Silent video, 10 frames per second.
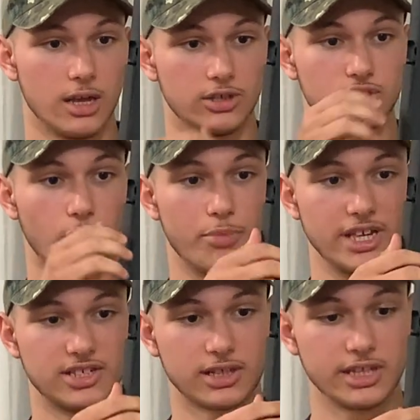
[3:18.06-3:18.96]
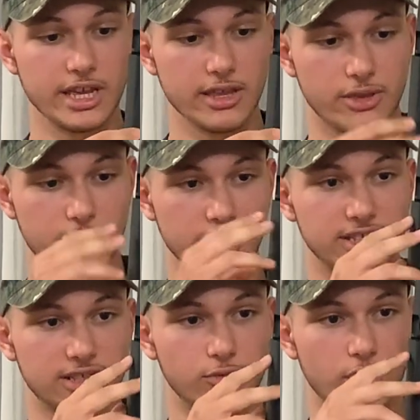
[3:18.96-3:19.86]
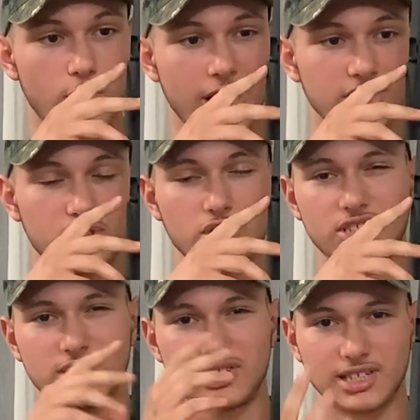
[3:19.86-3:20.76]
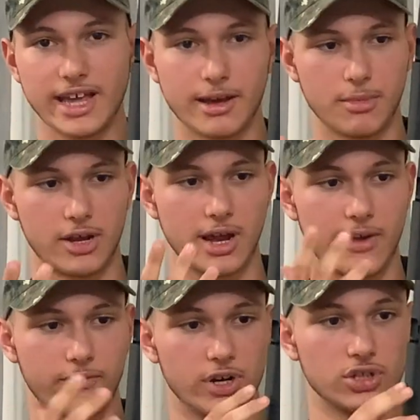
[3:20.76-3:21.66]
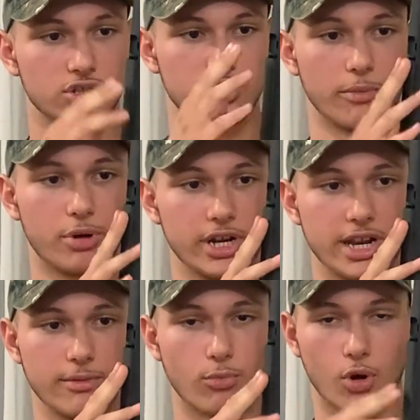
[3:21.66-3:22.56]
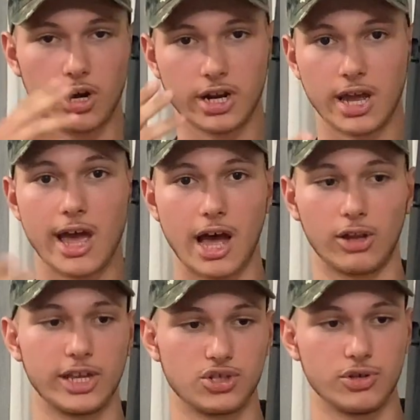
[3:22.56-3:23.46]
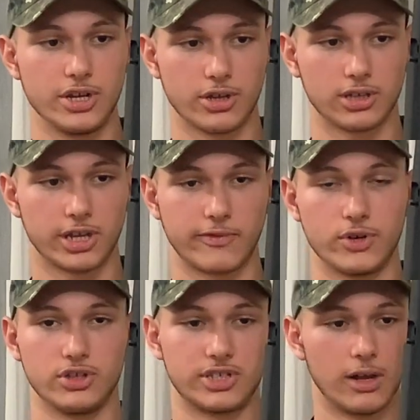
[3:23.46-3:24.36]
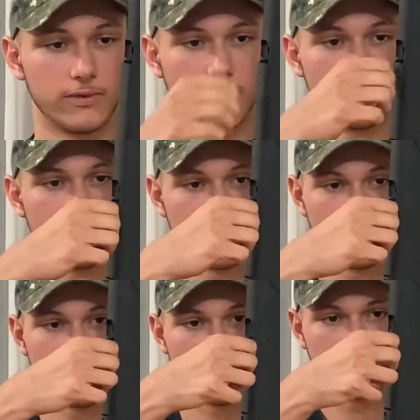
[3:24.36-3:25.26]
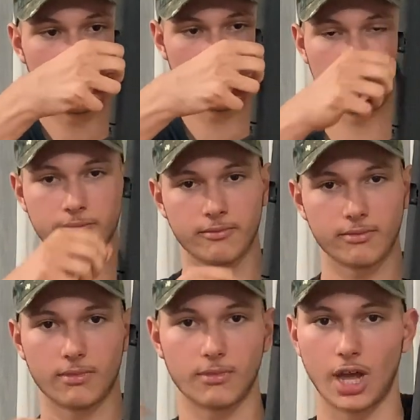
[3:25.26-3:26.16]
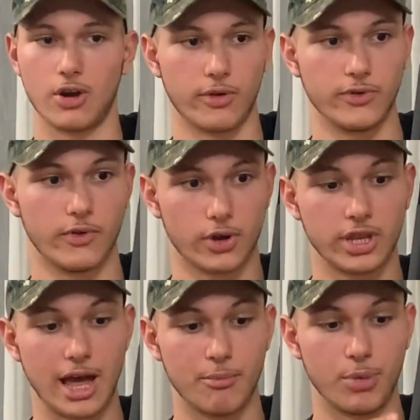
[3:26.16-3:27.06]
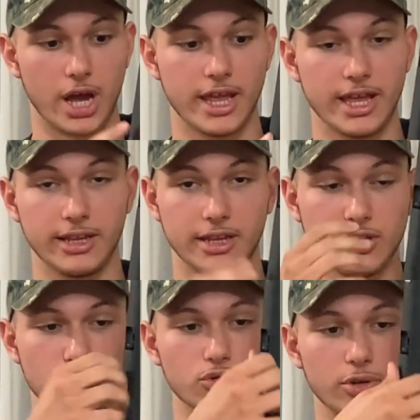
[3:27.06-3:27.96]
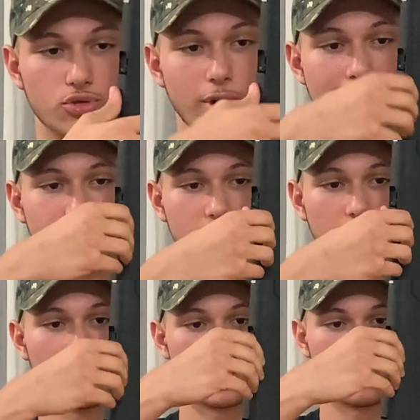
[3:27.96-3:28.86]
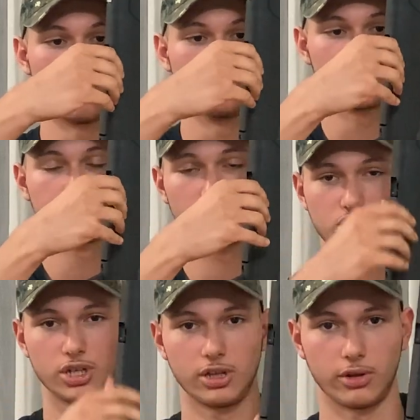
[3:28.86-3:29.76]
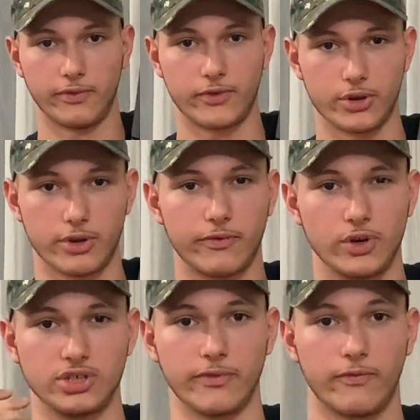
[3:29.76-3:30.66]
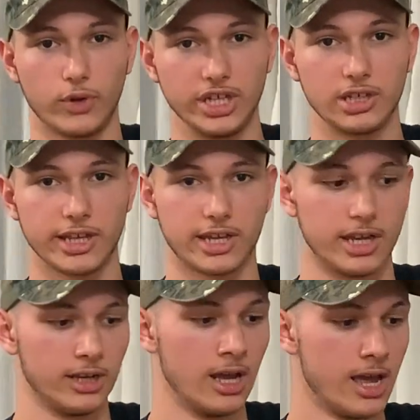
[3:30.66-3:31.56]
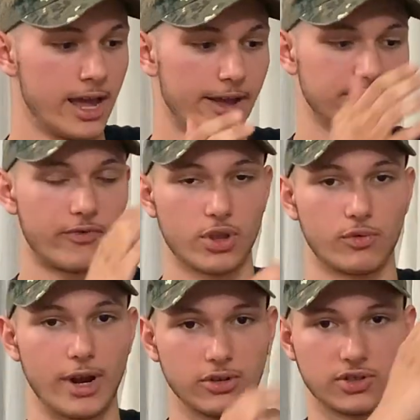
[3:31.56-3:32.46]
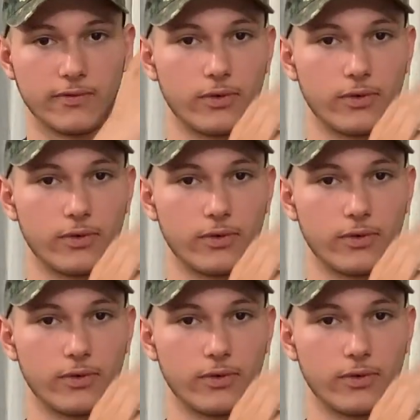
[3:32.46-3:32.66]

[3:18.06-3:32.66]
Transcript: So basically, this requires just a slight amount of effort to put it in more. I'll let you hear the click for yourself. I don't know if you heard that, but you do have to just push it a little further for it to fully click in and for the rounds to